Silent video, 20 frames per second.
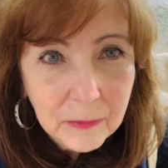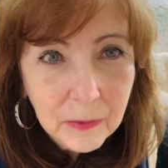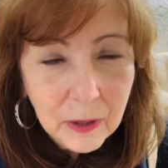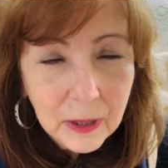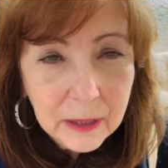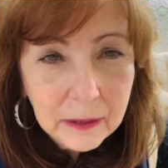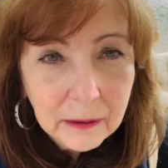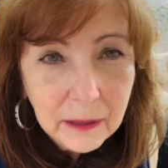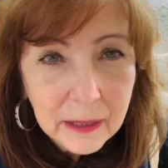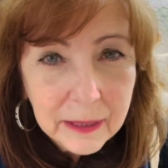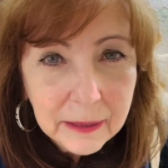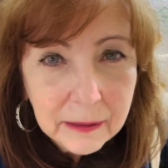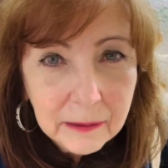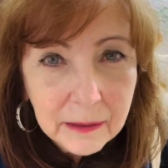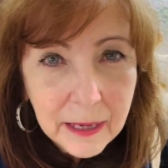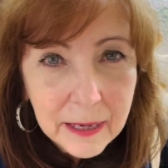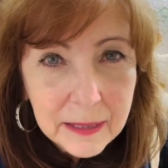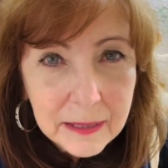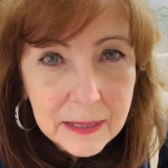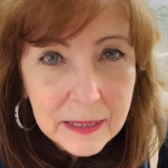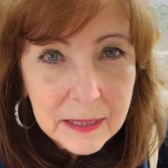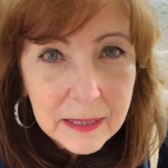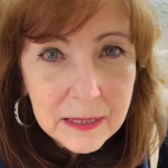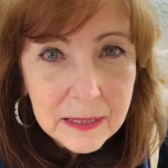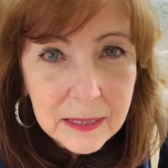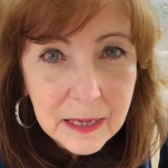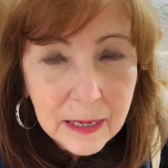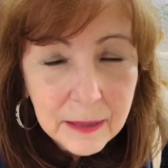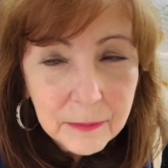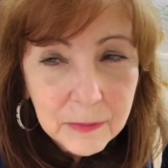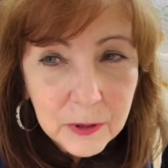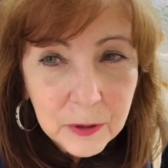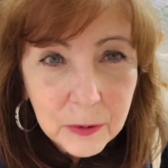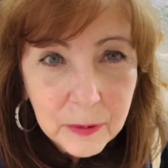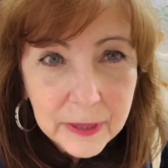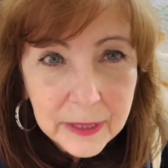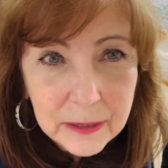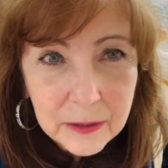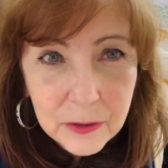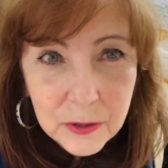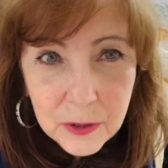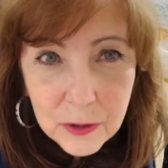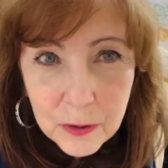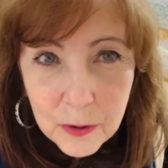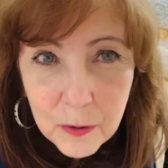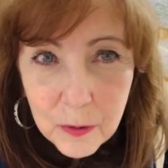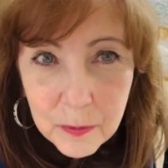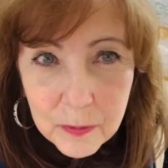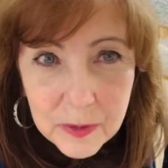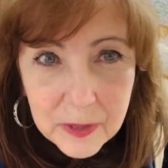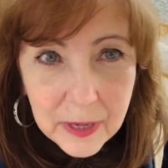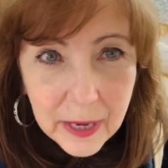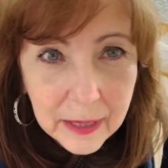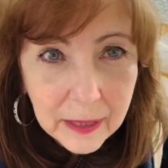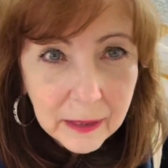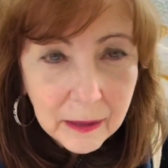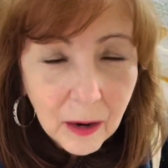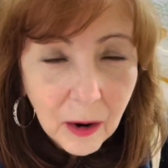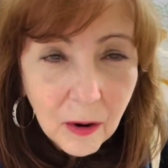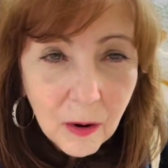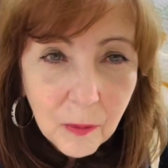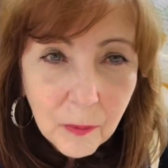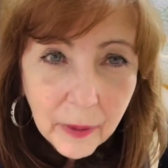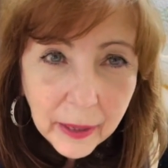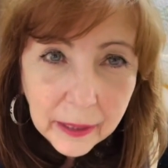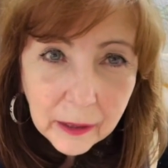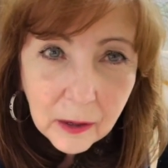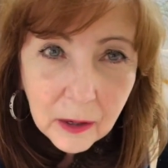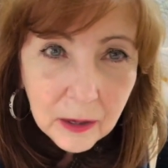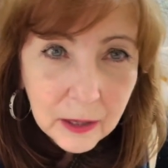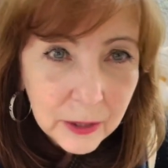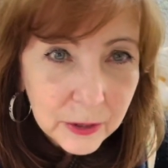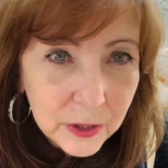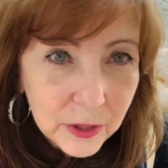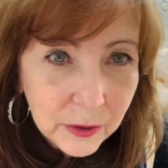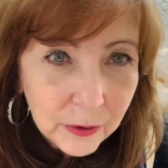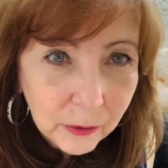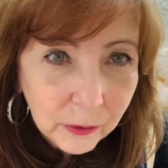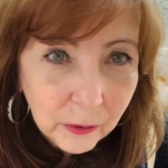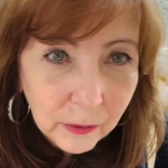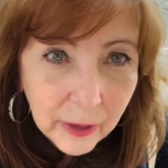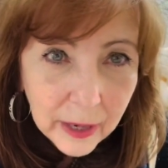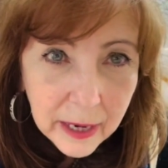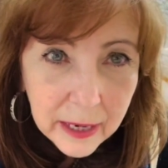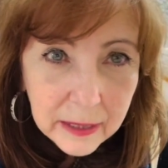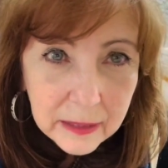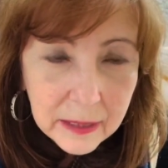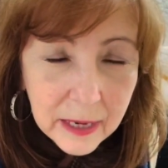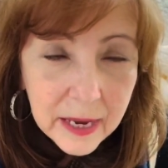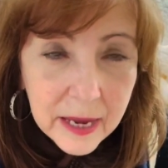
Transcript: online classes, I'm doing Zooms and oh my gosh, they're great.